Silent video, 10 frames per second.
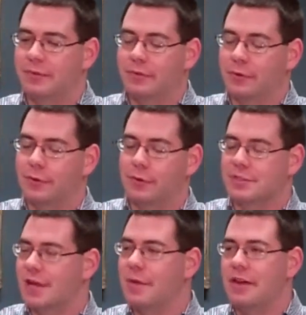or
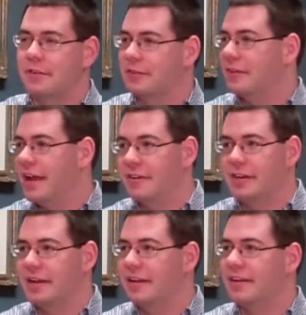some other
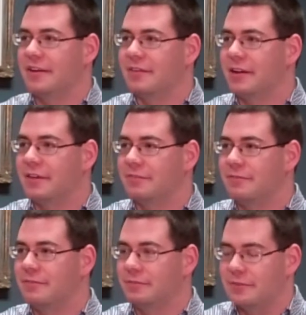area of
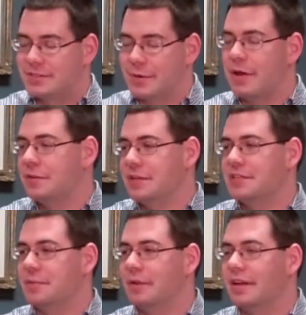some other
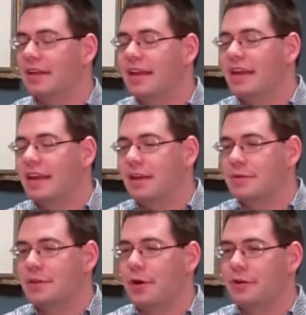discipline. It was
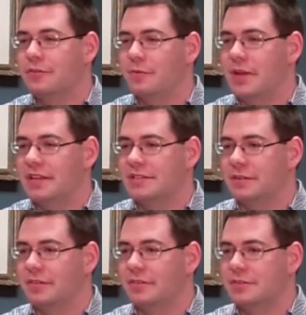hard for me
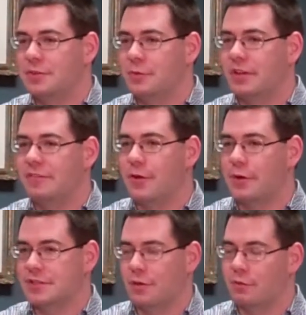to really
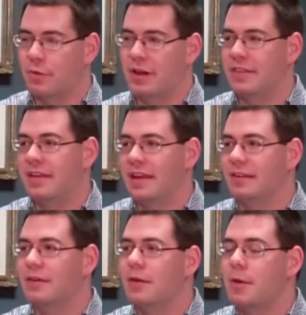focus on one thing.
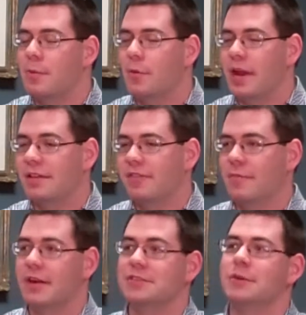But what I love
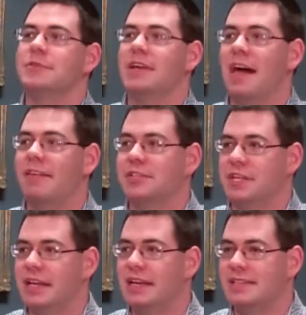about
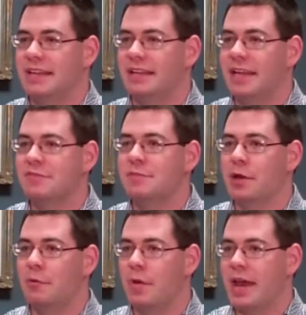sociology is it gives me
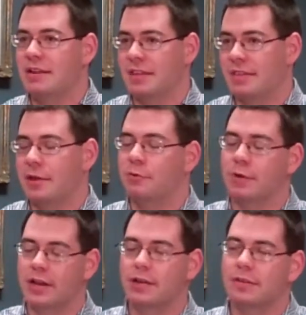a way to think
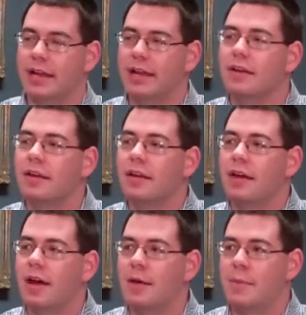critically
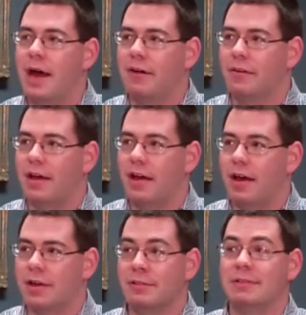about
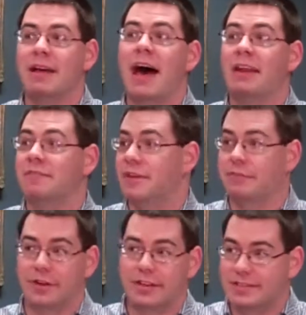a lot of
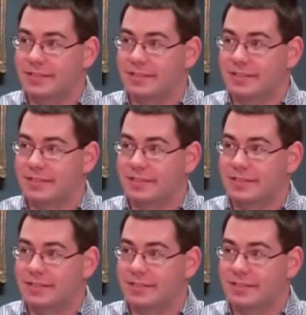different